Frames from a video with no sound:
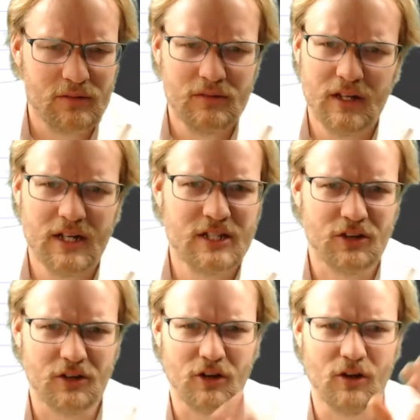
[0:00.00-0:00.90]
Unless you're
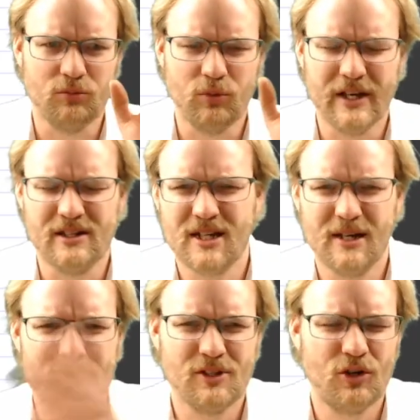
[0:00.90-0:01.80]
going to go 1
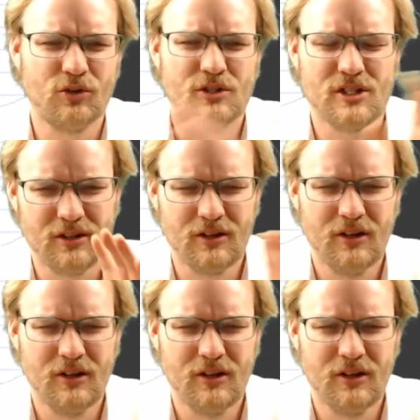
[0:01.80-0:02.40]
times a quarter.